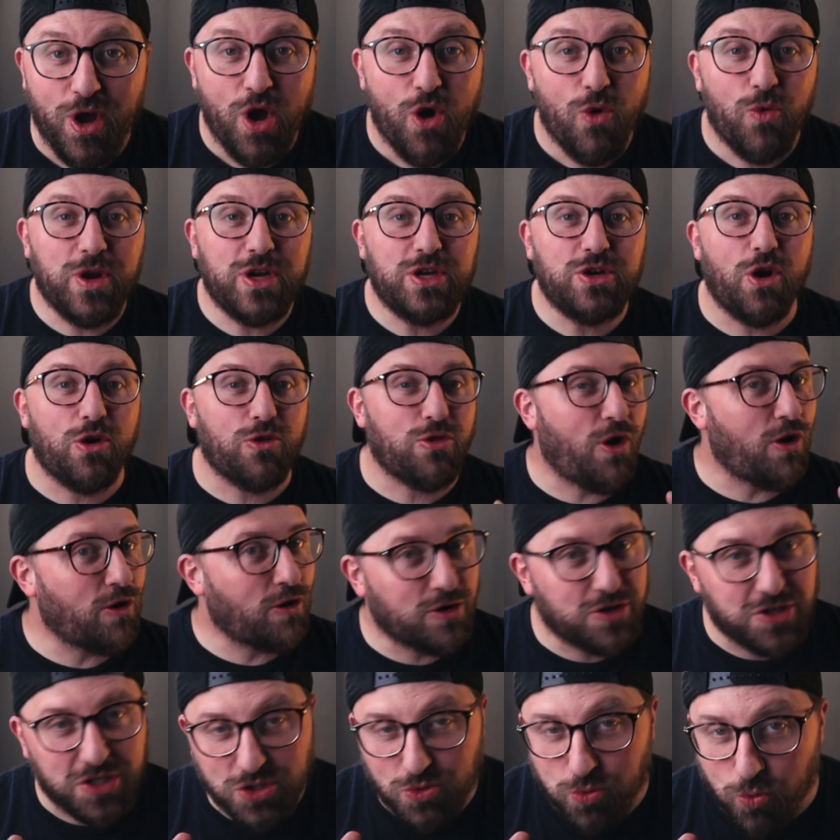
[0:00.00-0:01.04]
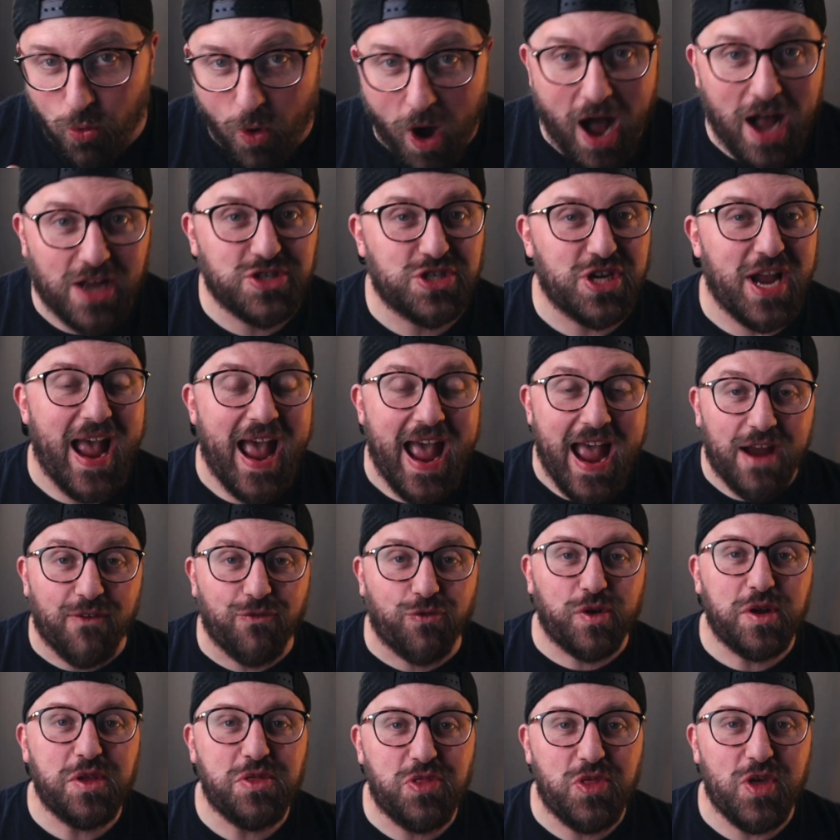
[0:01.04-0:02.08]
We no longer just watch
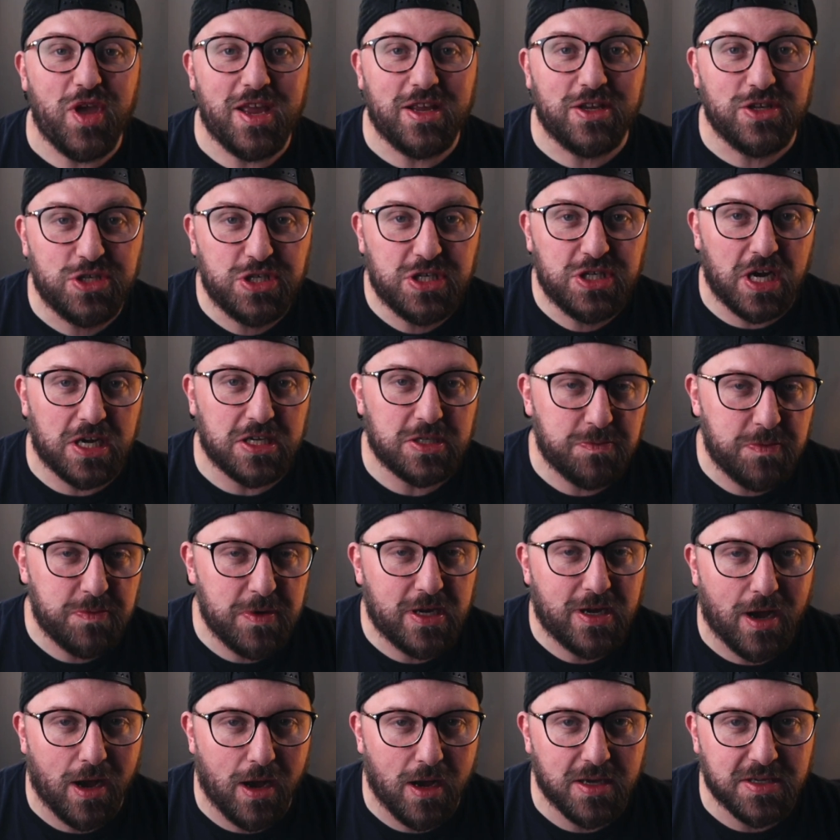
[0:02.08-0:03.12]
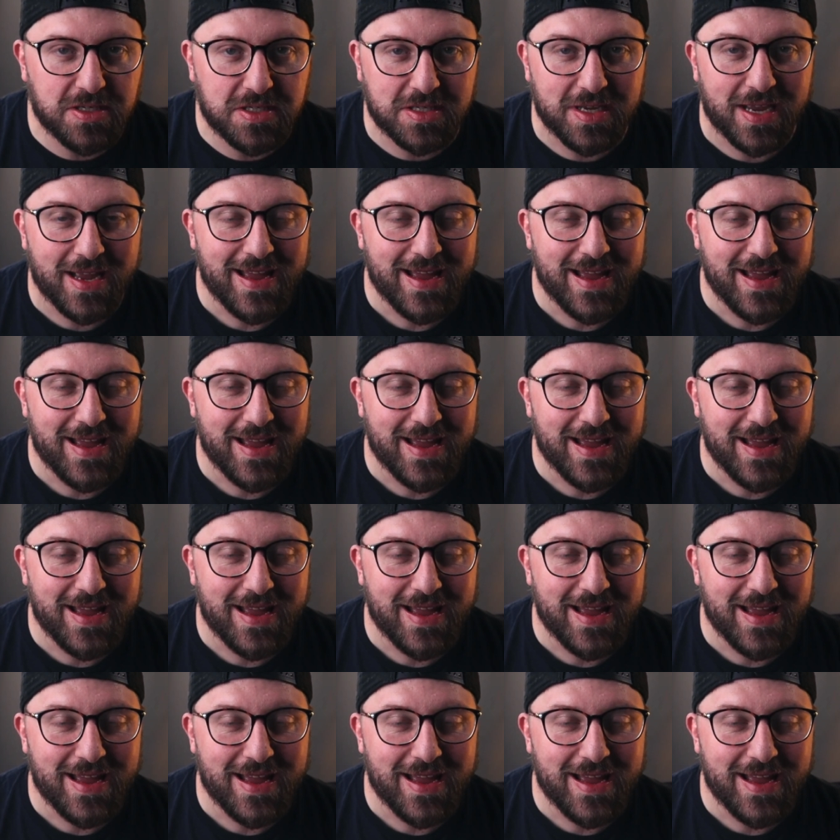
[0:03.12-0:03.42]
everything just because